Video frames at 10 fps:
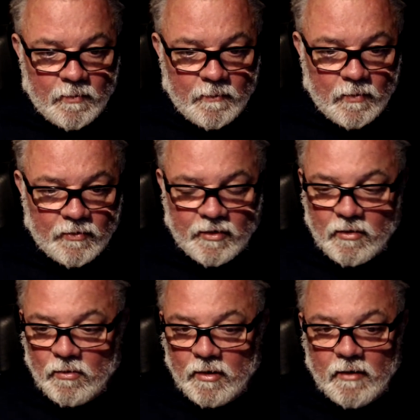what's he
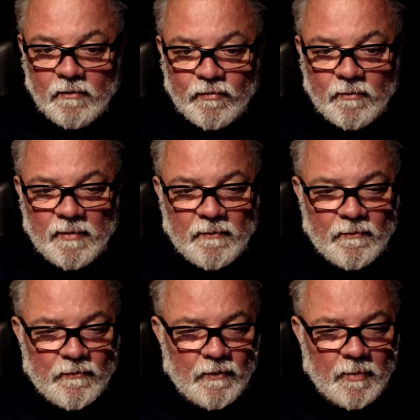call it from the
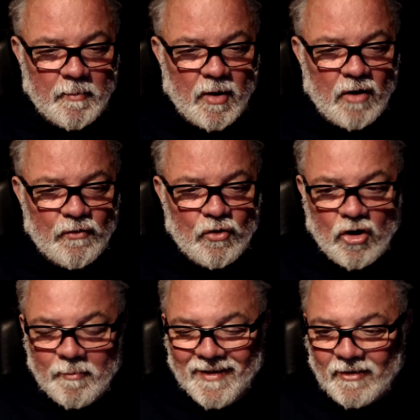film, the Marvel
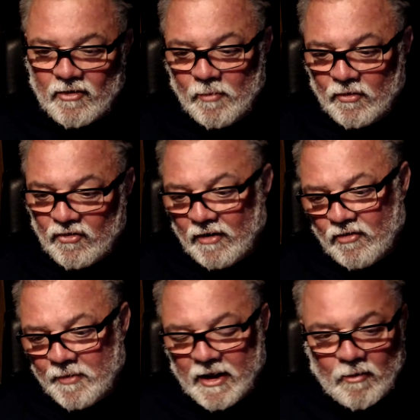comics. Come on,
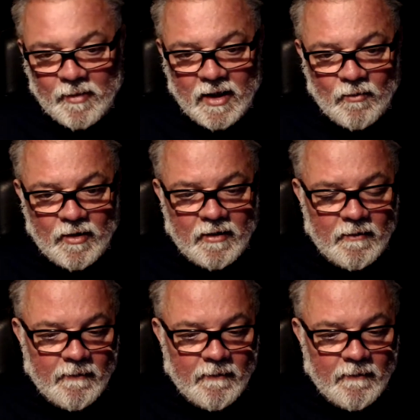somebody help me here, will you?